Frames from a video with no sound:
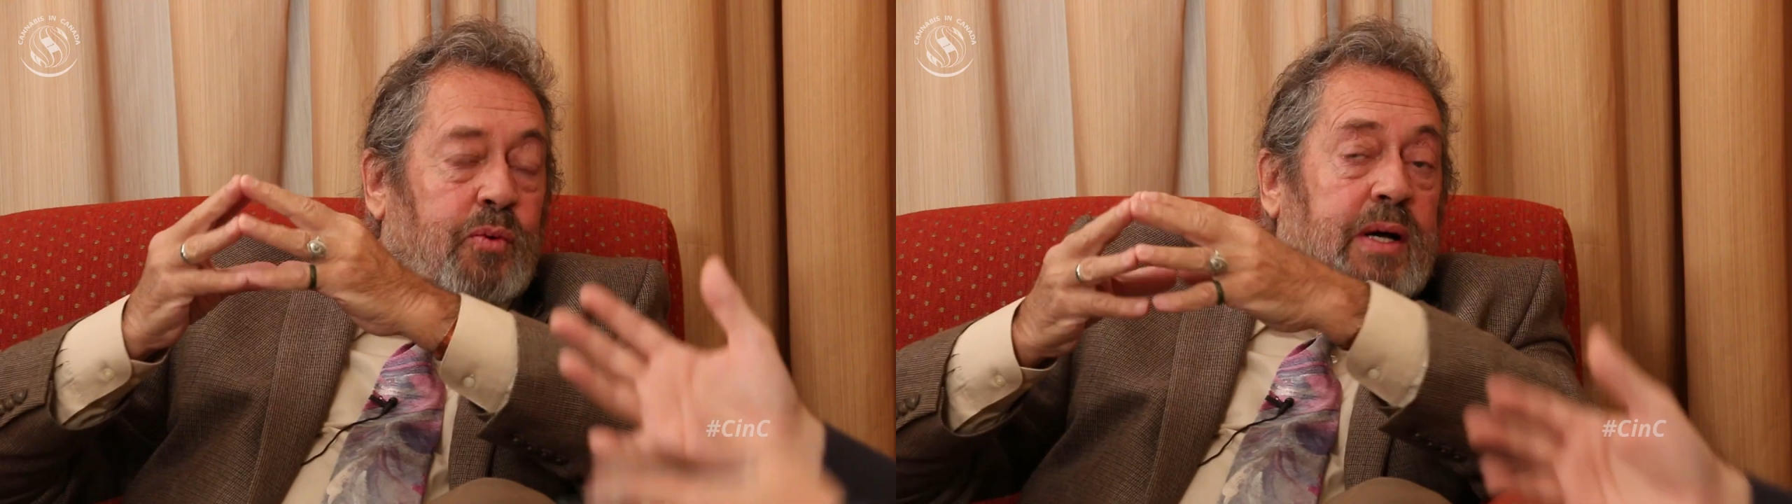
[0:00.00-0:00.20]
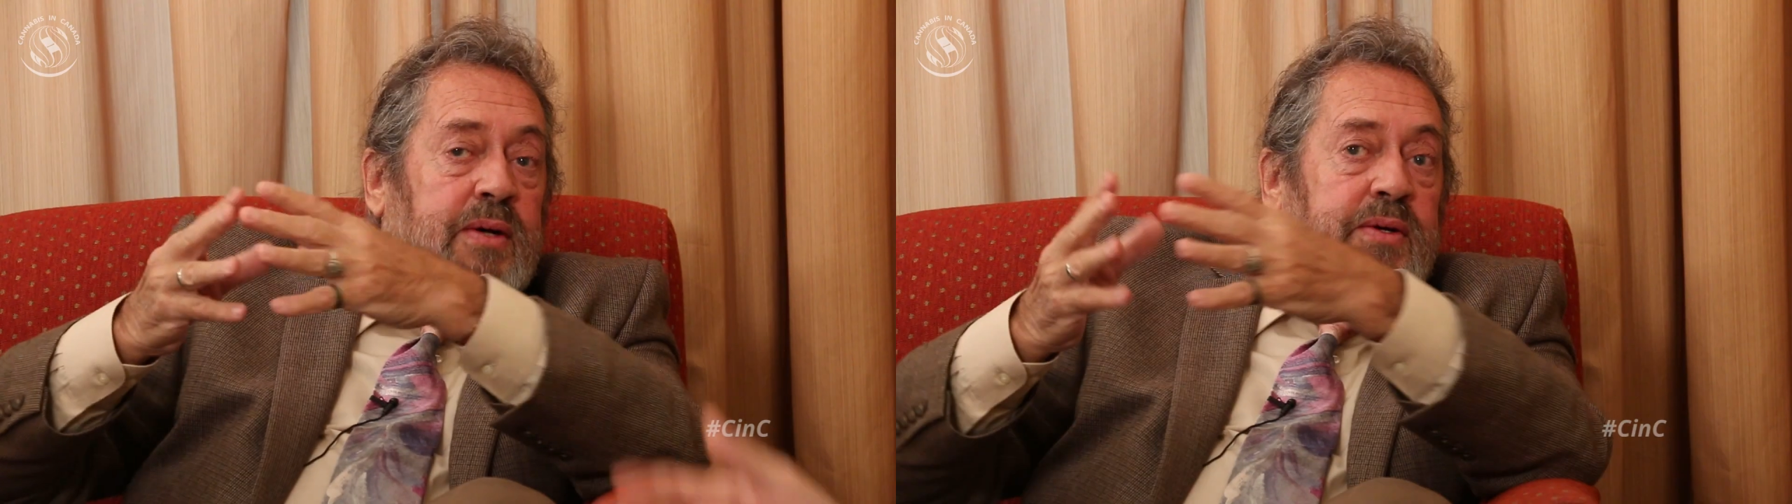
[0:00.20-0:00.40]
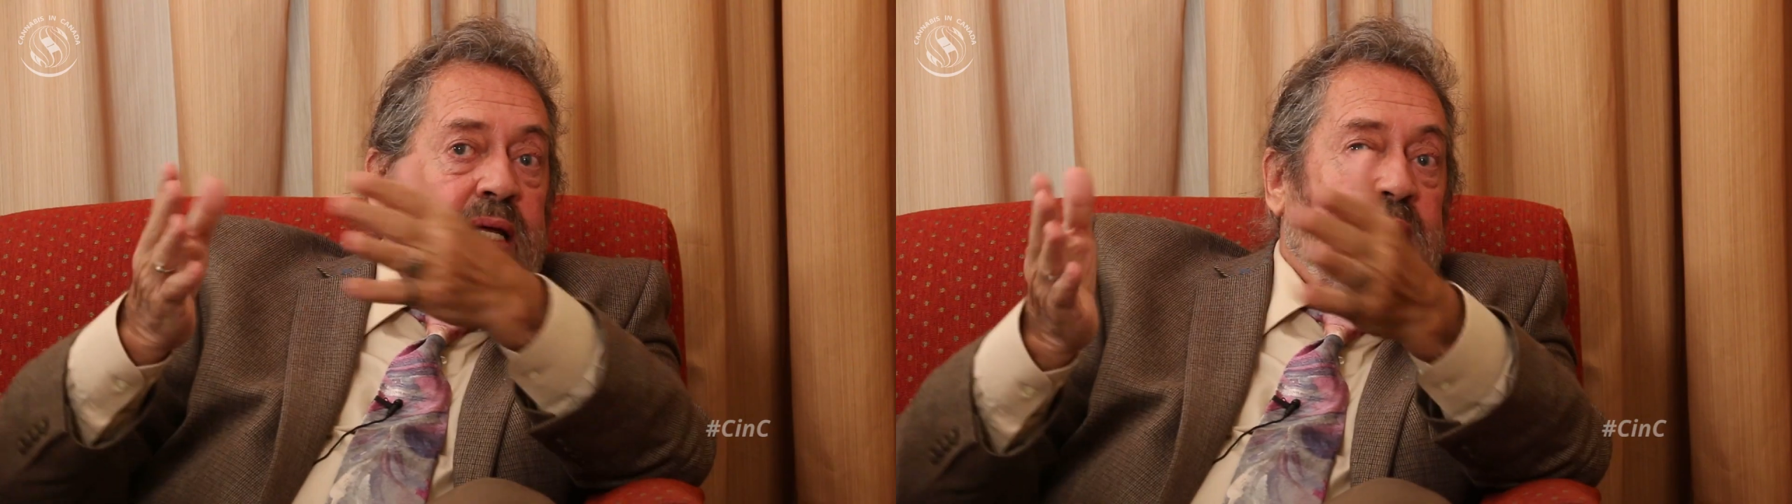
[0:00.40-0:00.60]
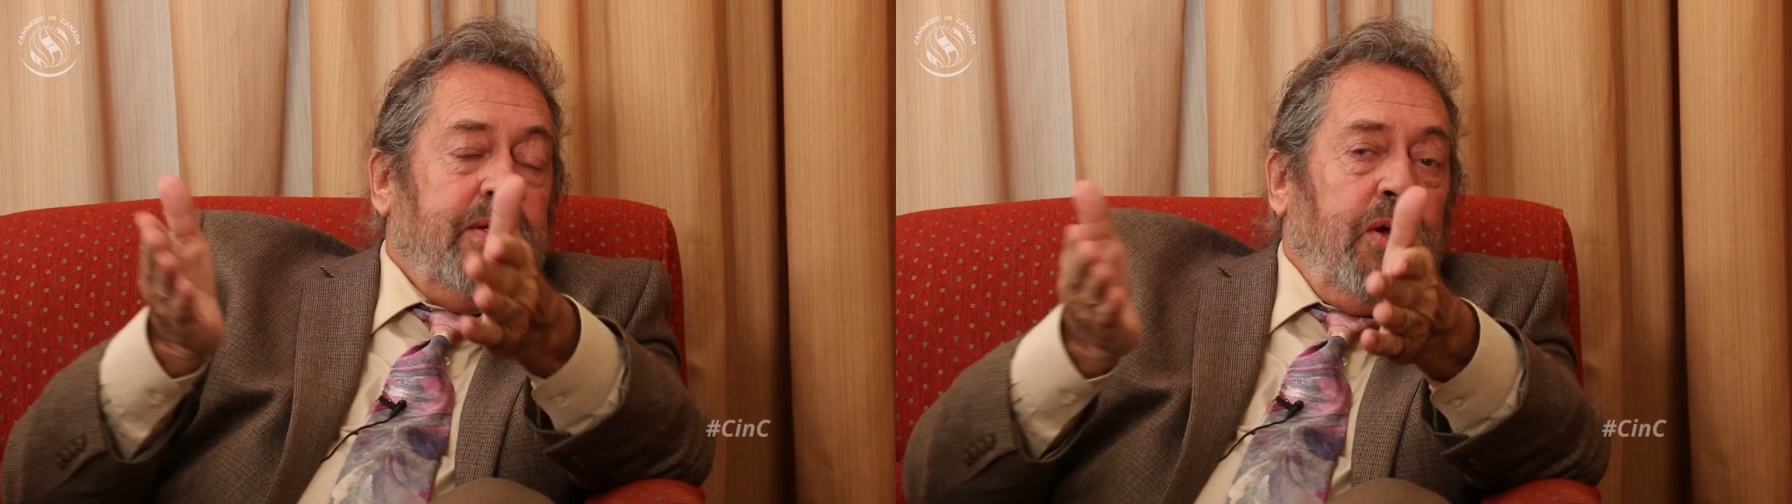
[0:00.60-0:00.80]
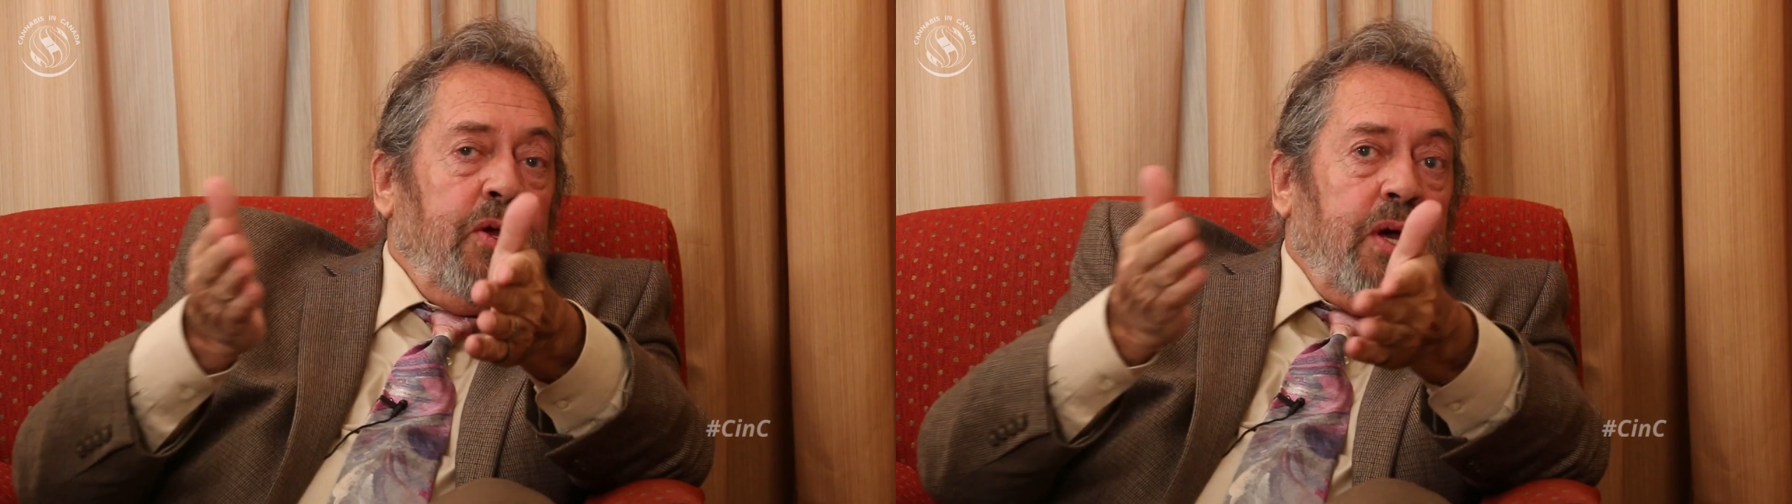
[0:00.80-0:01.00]
Well,
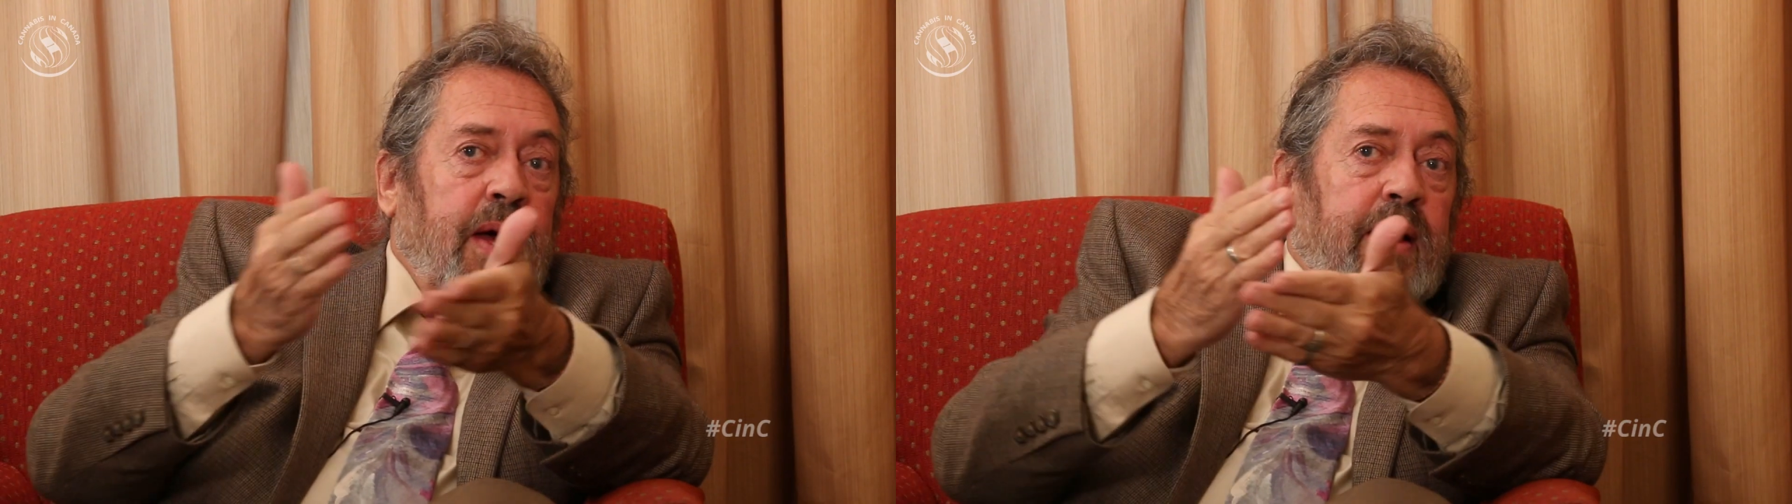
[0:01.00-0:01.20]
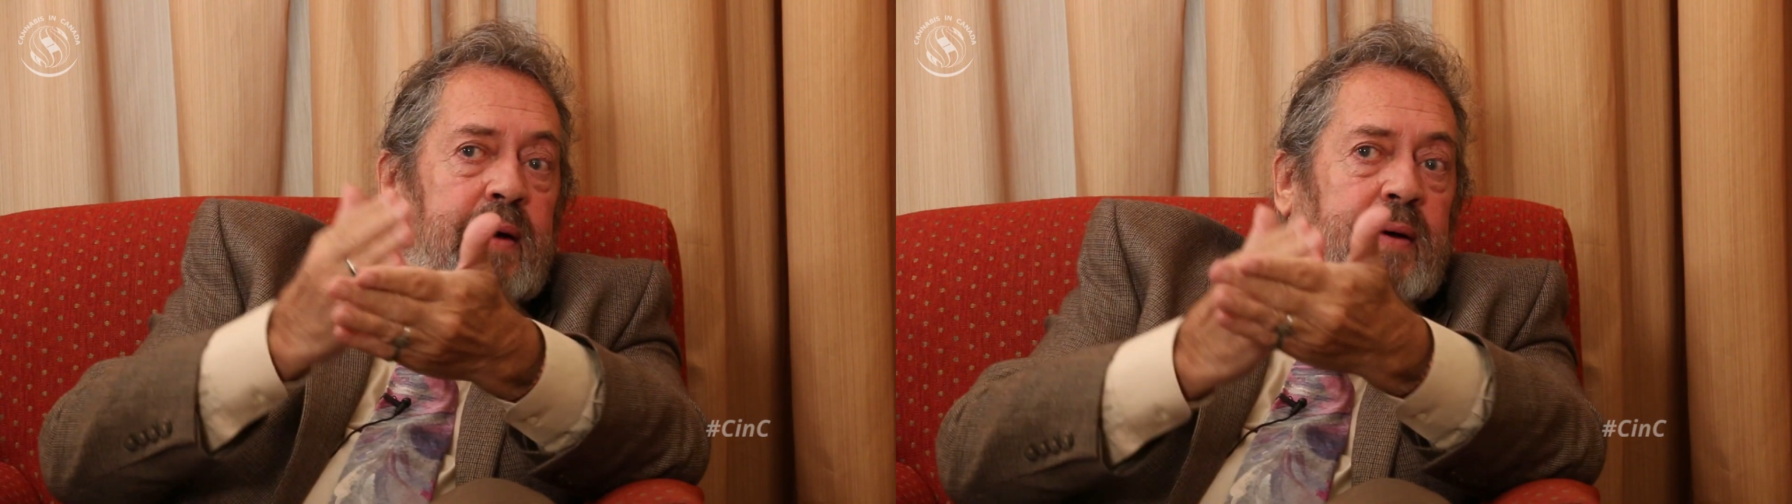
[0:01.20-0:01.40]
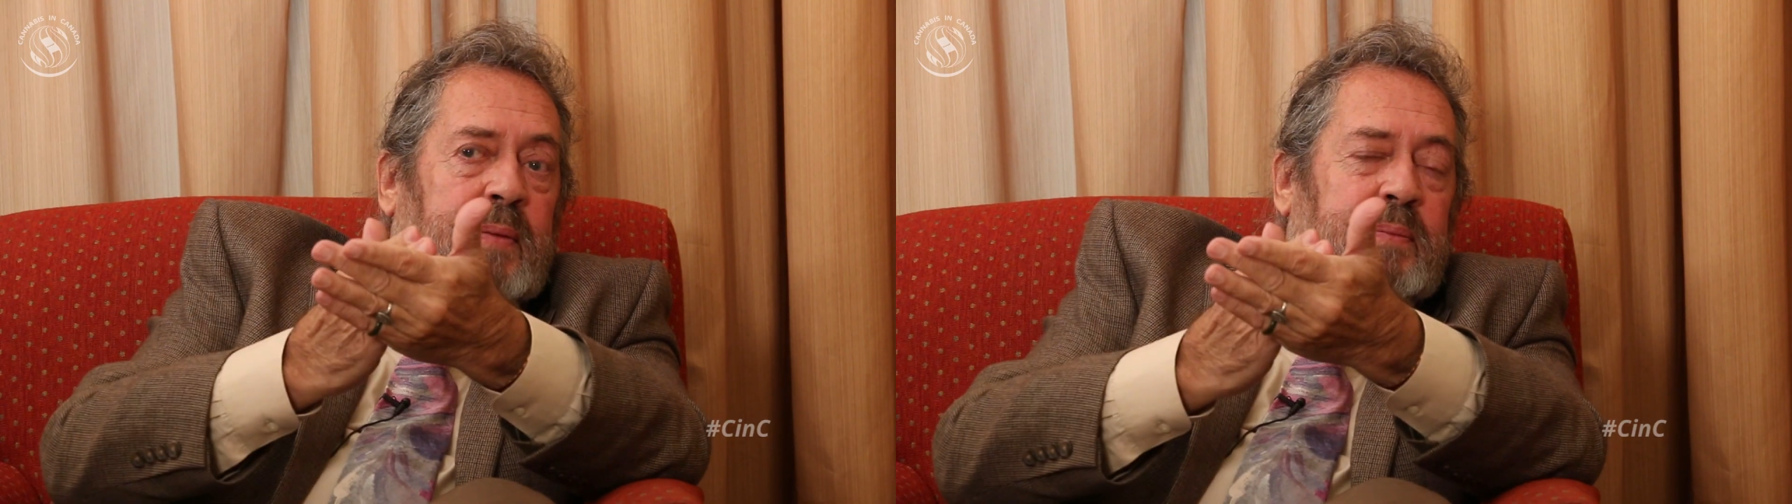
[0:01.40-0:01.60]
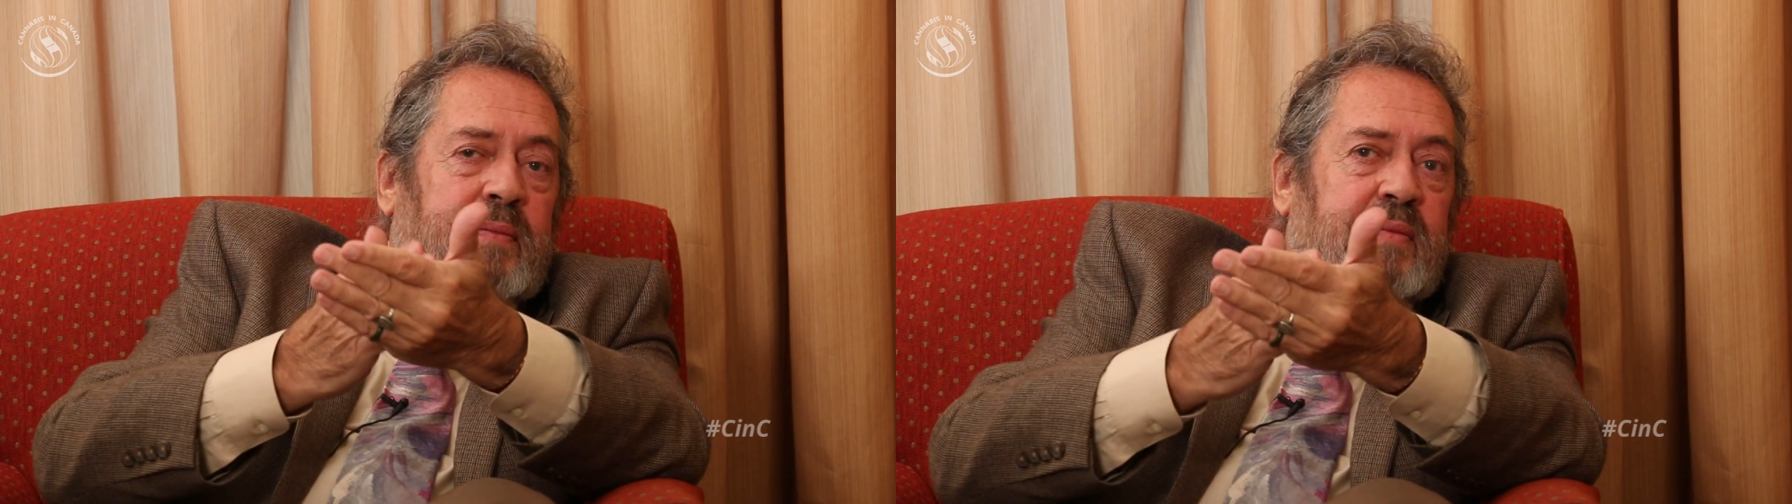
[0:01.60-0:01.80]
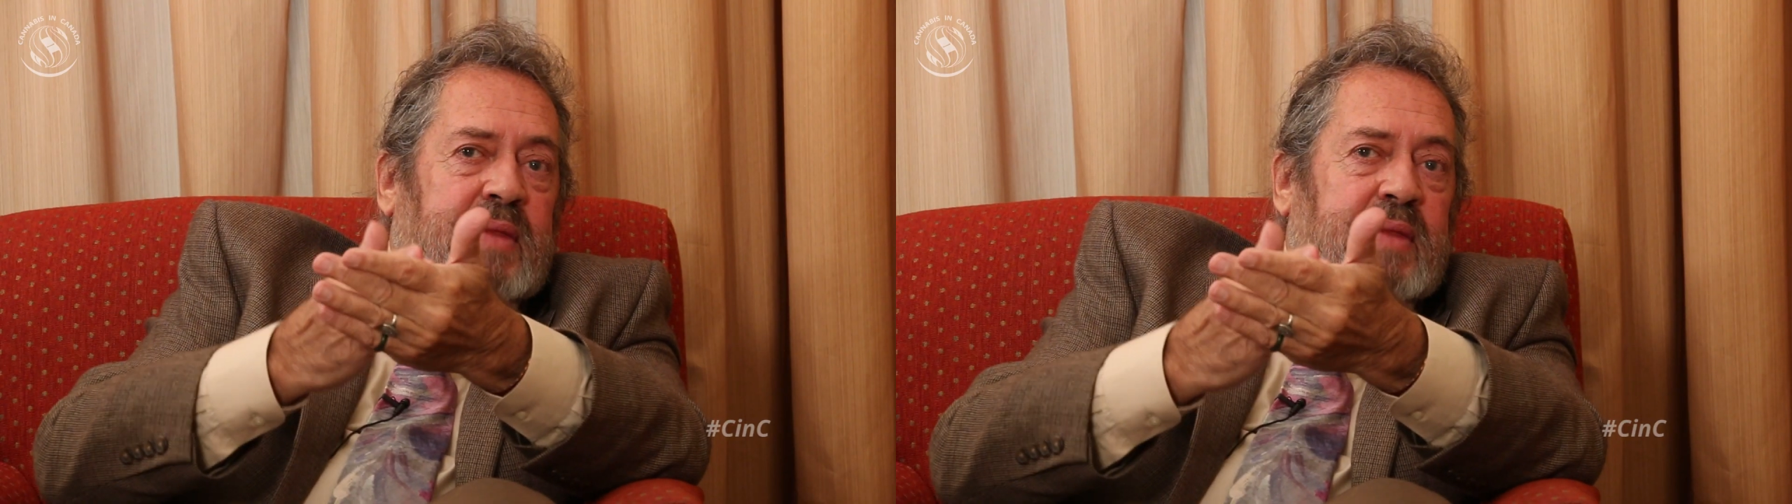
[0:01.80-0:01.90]
it, um,